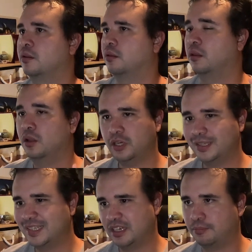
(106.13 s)
look at
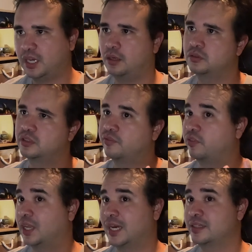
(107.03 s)
the amount of
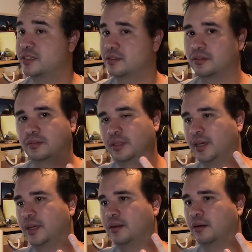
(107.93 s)
lights
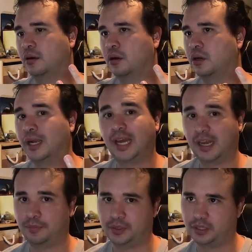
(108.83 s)
that are
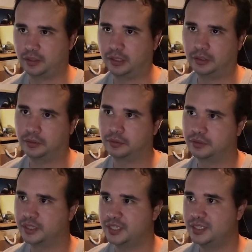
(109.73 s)
happening here.
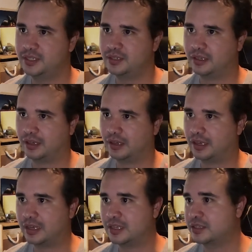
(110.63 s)
This
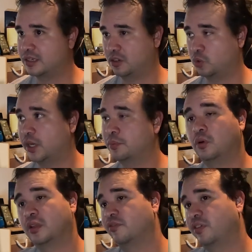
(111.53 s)
is incredible,
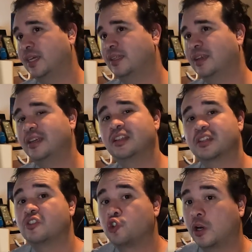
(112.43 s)
and the fact that he
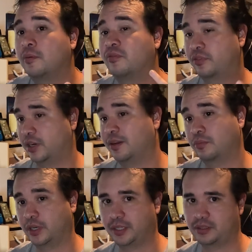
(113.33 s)
doesn't drop frame
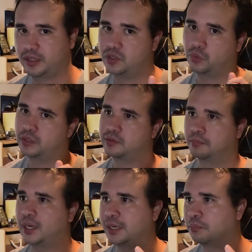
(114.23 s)
rates is what's
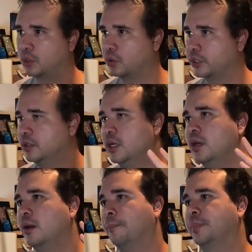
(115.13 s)
mind-blowing,
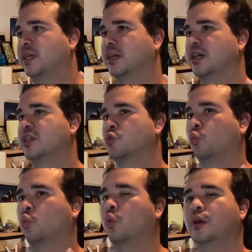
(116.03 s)
because
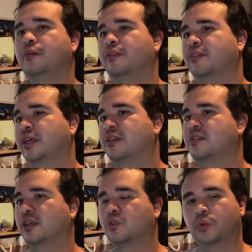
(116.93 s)
one of the things
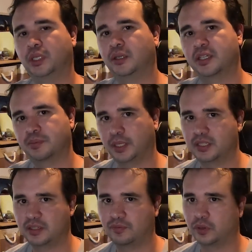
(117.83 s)
that's really
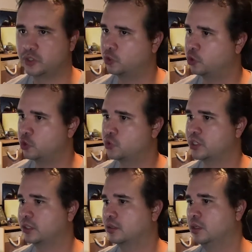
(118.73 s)
expensive when you're
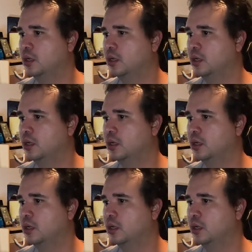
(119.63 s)
using